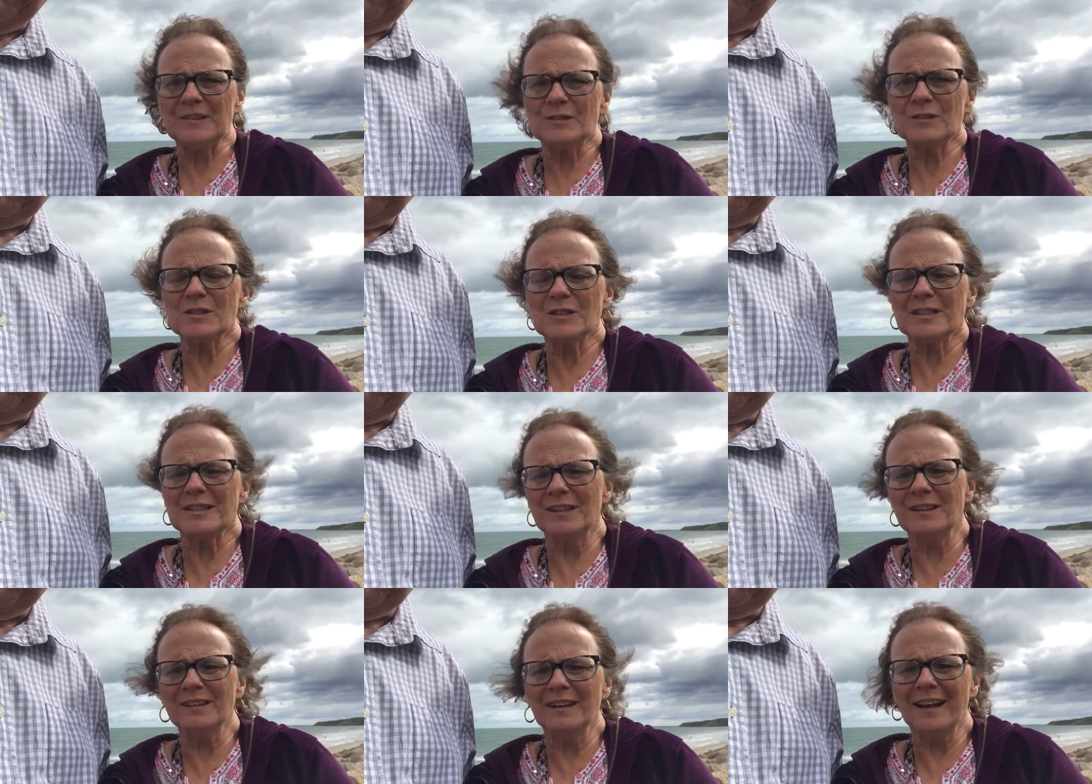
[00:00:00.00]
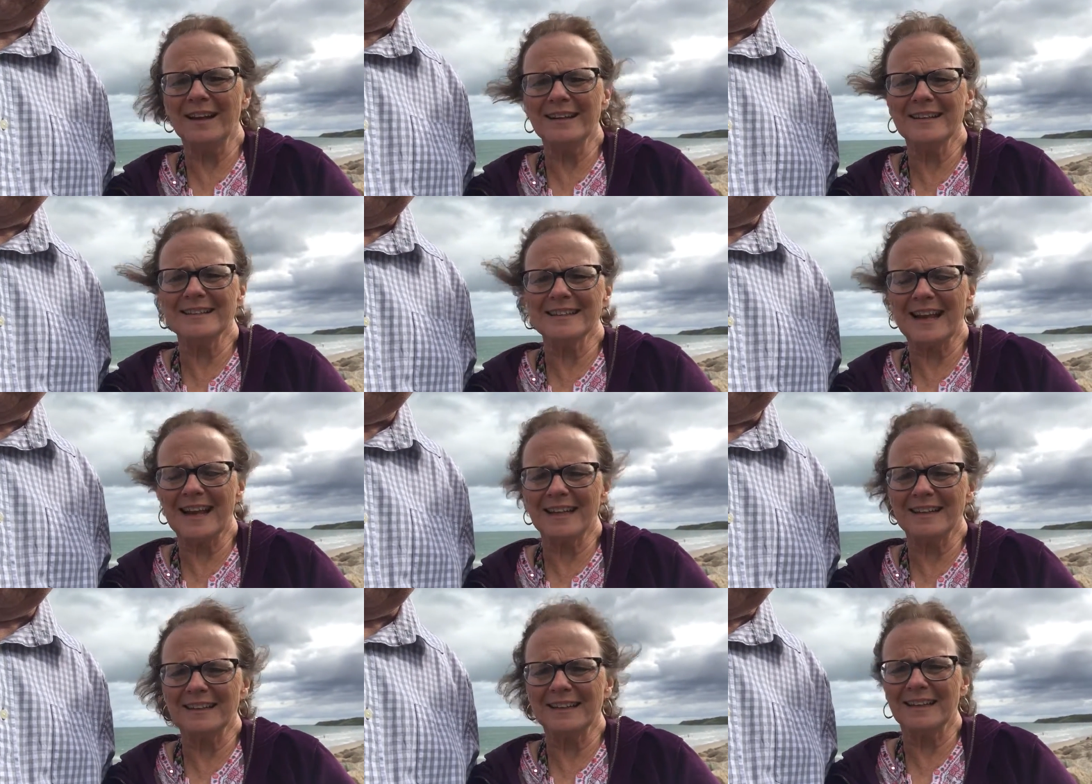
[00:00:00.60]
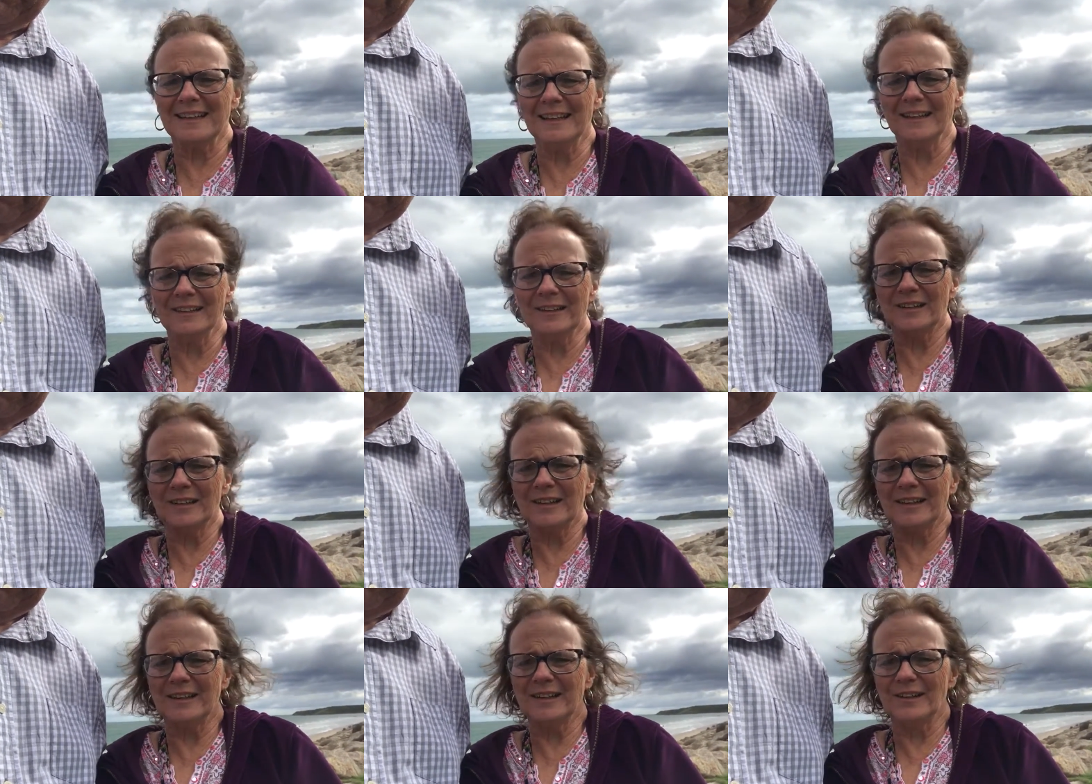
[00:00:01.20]
still not exactly
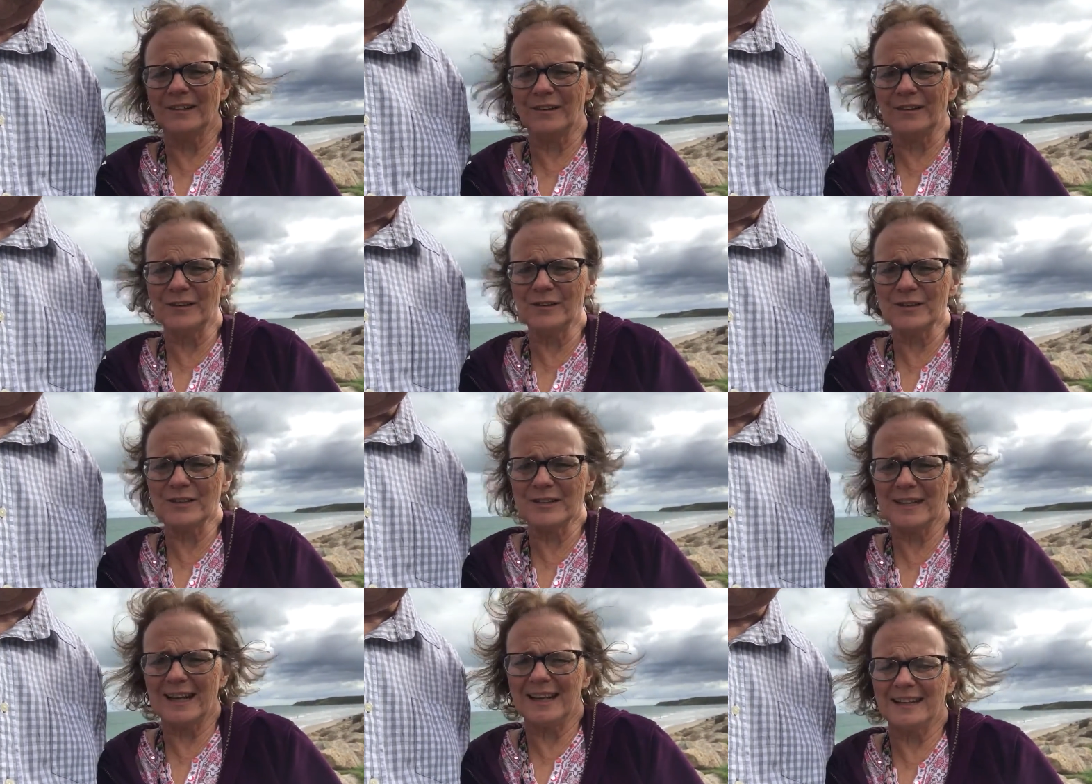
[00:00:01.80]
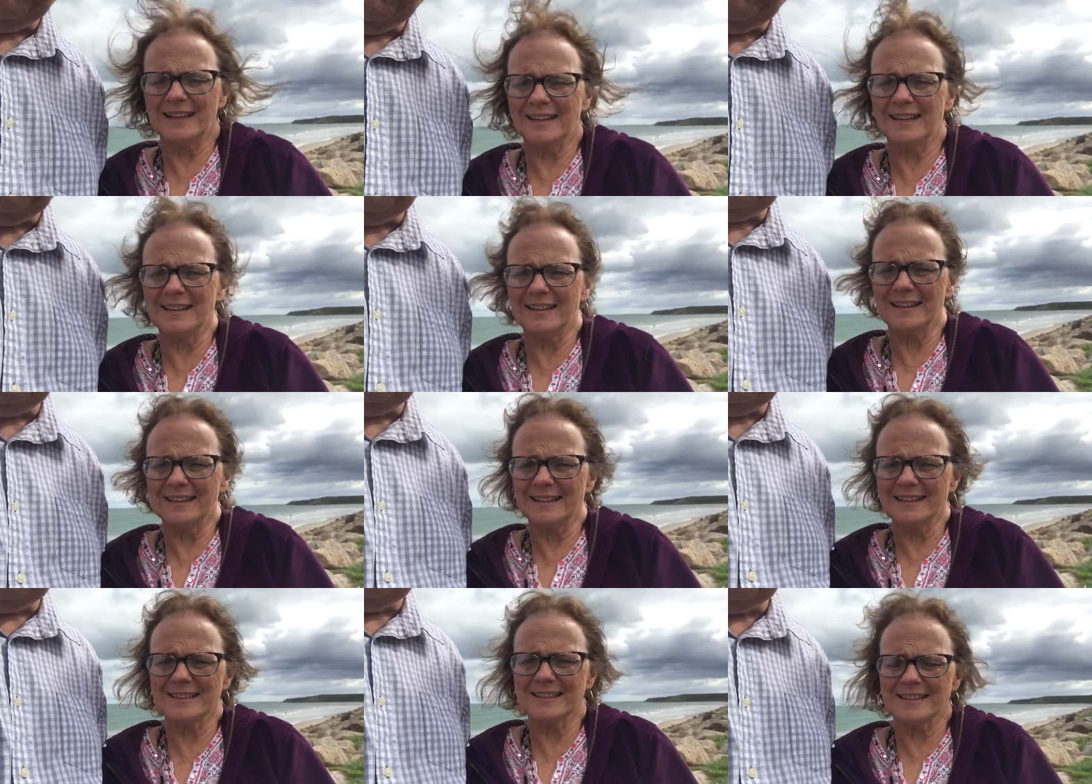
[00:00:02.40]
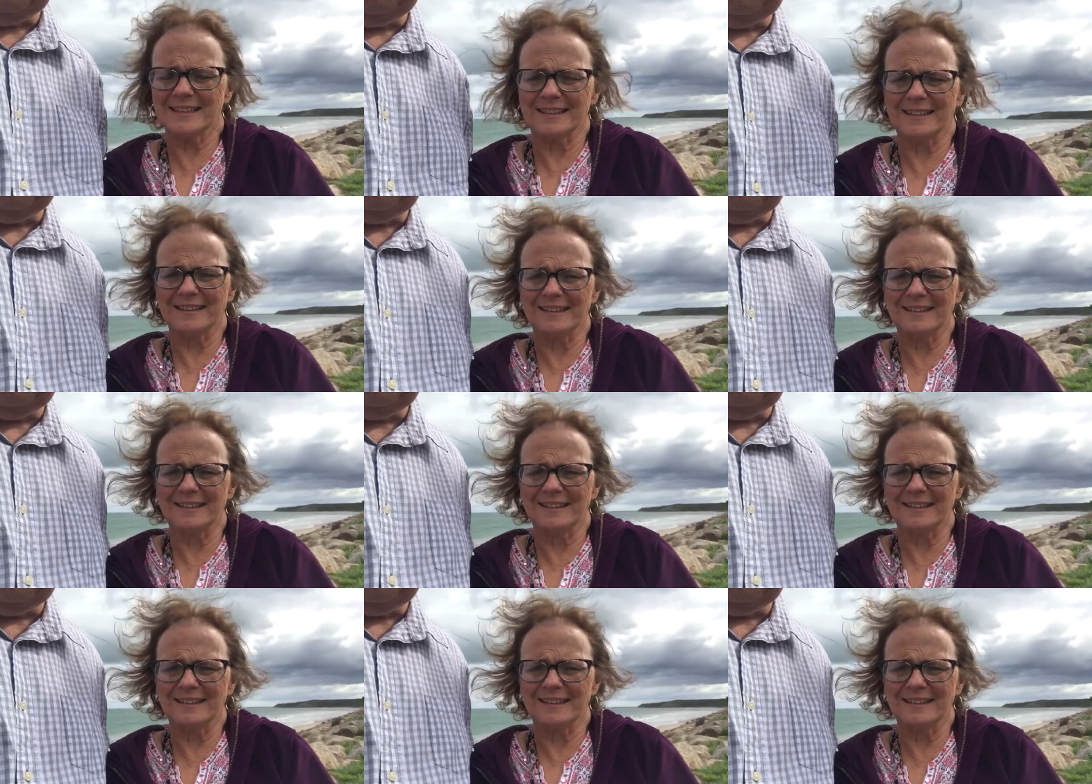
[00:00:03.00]
understanding this.